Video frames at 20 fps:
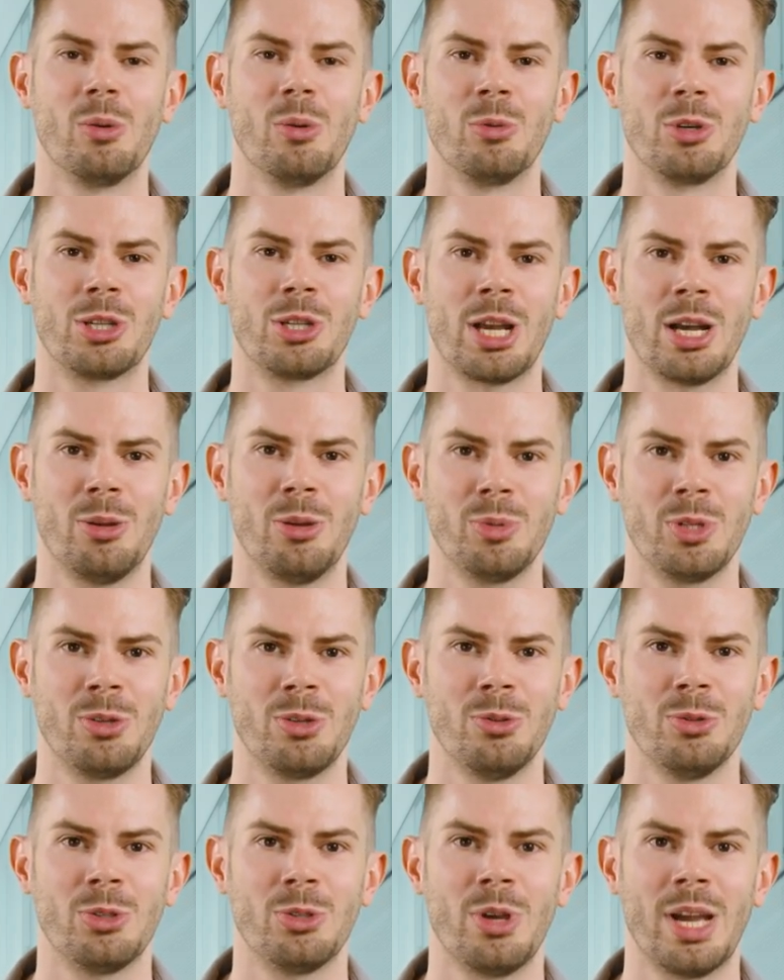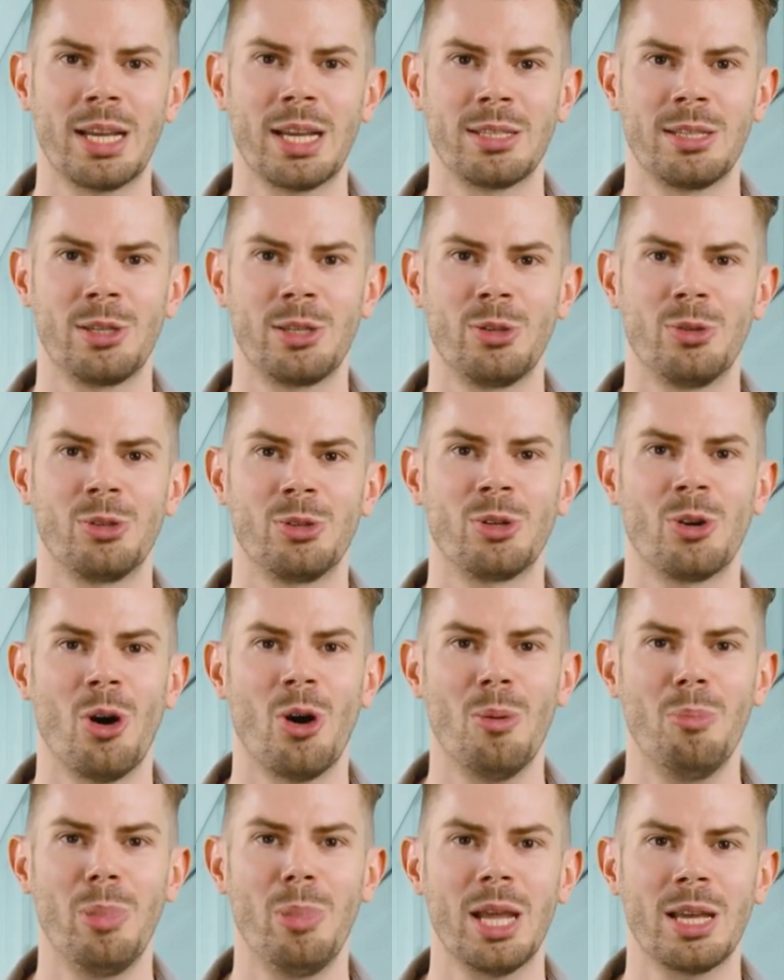which helps you to execute
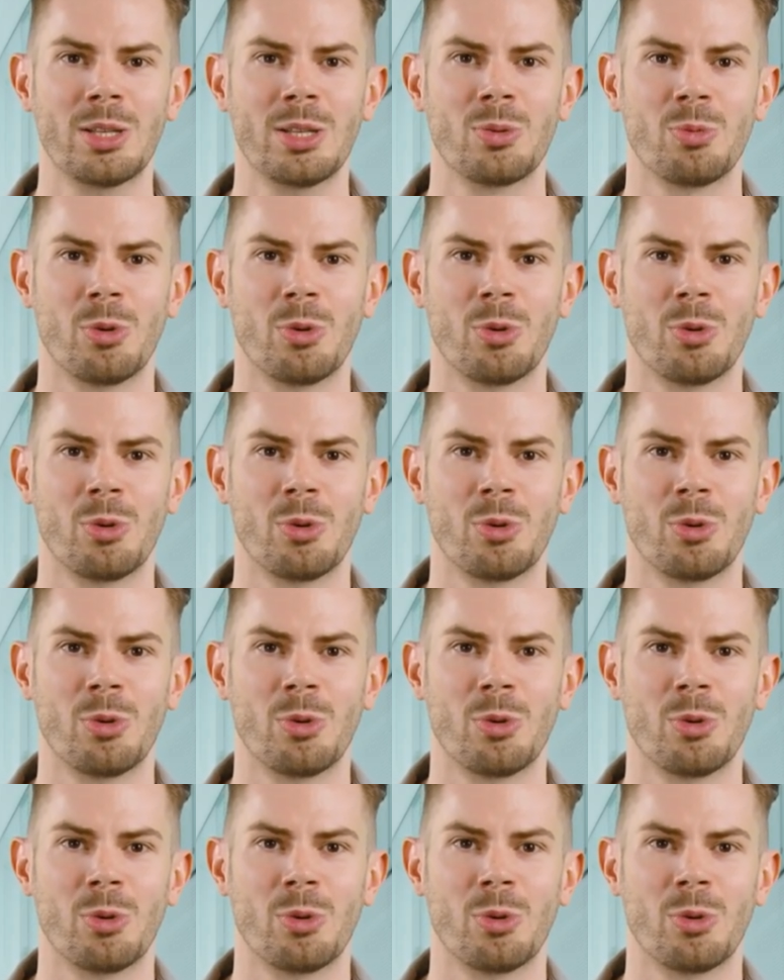complex